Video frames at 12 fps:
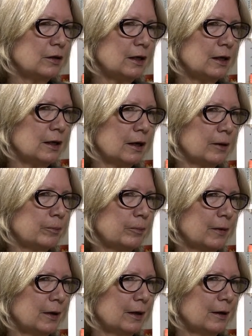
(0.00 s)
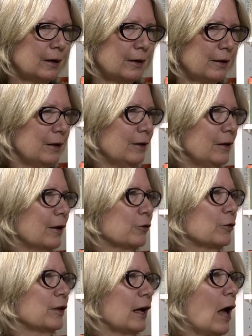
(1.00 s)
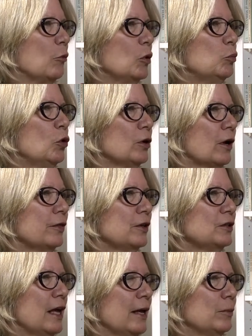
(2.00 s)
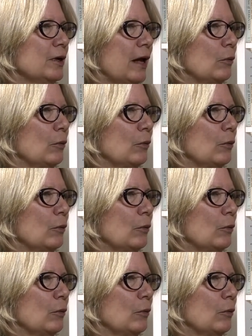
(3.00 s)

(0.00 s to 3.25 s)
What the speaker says: the other thing I would put on the table,